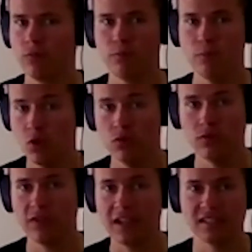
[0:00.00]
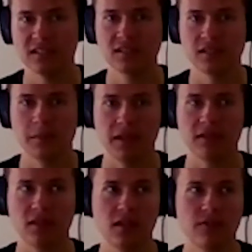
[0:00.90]
moon phases,
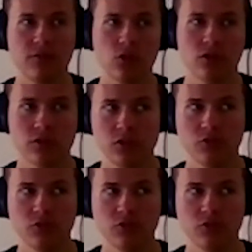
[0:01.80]
the full and the new